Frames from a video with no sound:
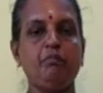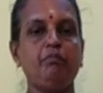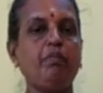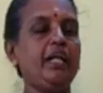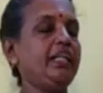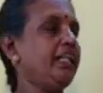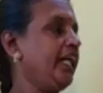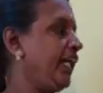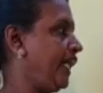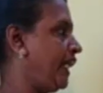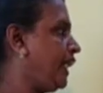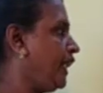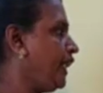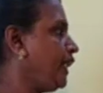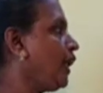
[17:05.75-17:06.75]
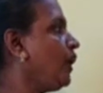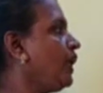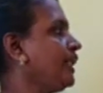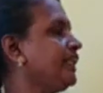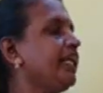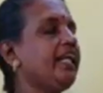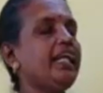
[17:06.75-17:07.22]
But in
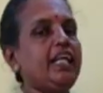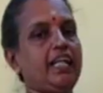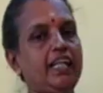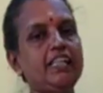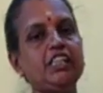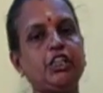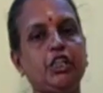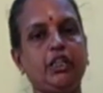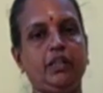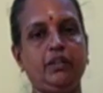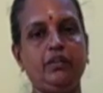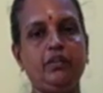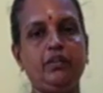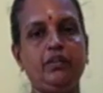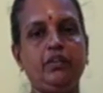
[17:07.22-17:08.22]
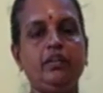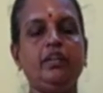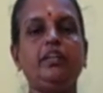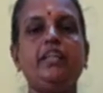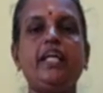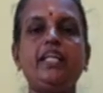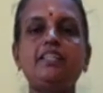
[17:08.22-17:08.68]
Neolithic culture,
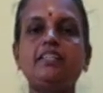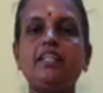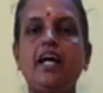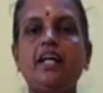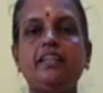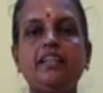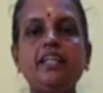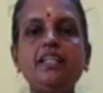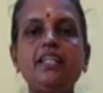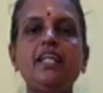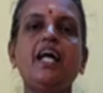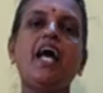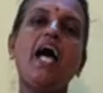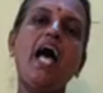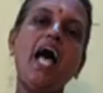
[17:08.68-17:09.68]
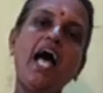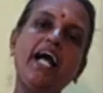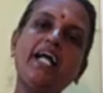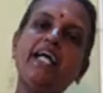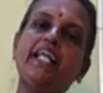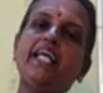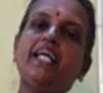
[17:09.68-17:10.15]
they started
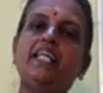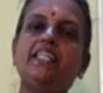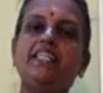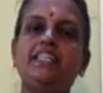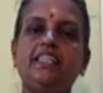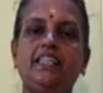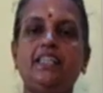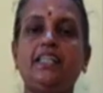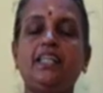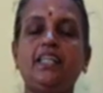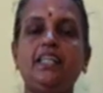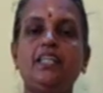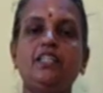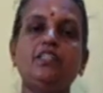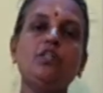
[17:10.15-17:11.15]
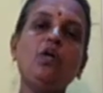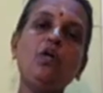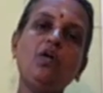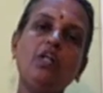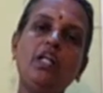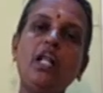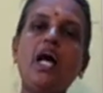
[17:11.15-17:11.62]
agriculture.
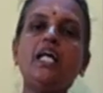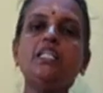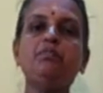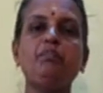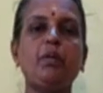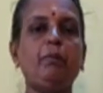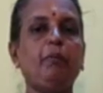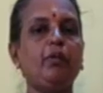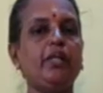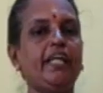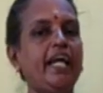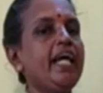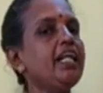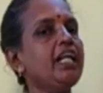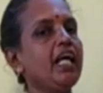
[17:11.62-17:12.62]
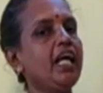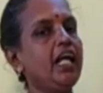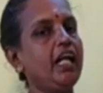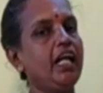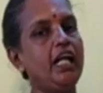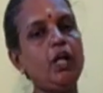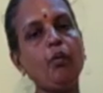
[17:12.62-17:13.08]
So, large people can
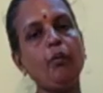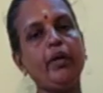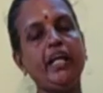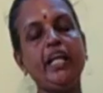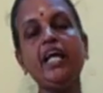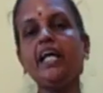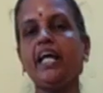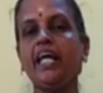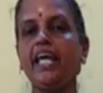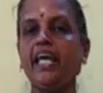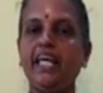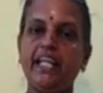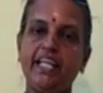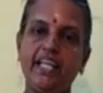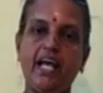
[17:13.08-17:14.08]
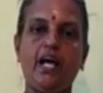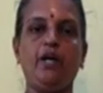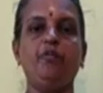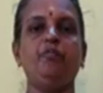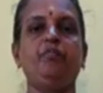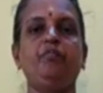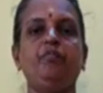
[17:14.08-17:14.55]
live in an area.